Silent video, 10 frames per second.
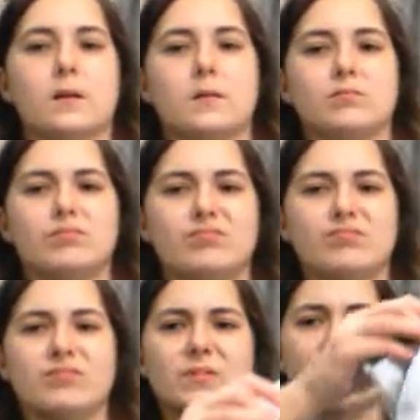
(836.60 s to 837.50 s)

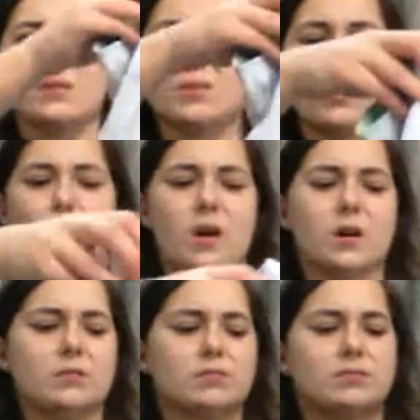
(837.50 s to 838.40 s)
It doesn't want to work.
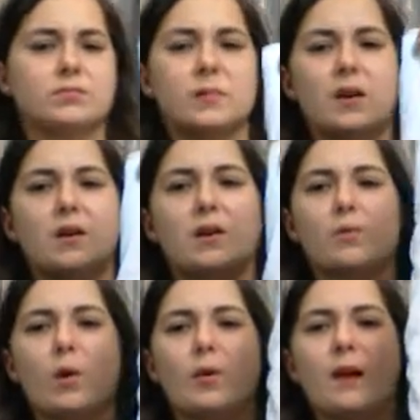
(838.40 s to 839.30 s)
You can
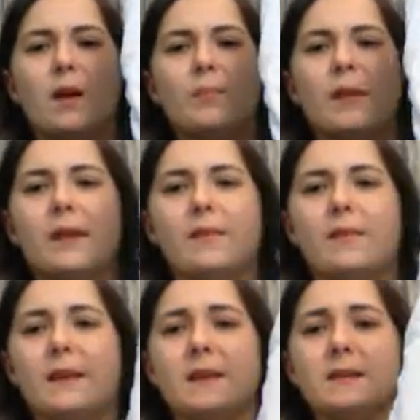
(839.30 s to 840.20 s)
roll it up like
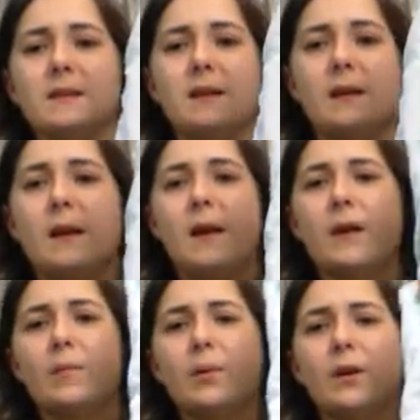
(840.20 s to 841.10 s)
this
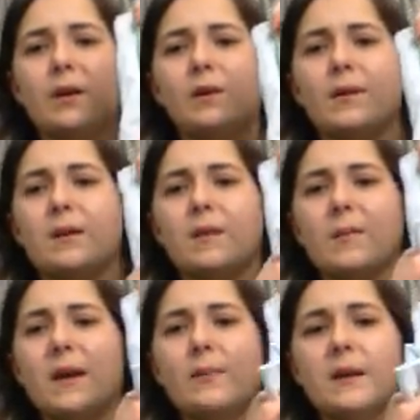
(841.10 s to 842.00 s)
and put it around the
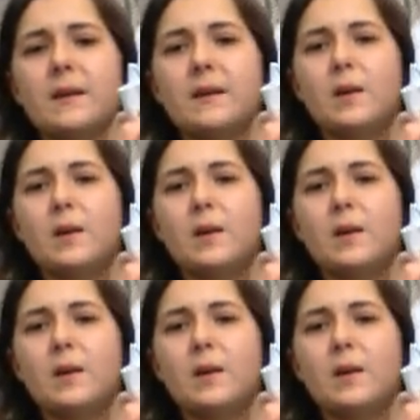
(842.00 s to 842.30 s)
baby,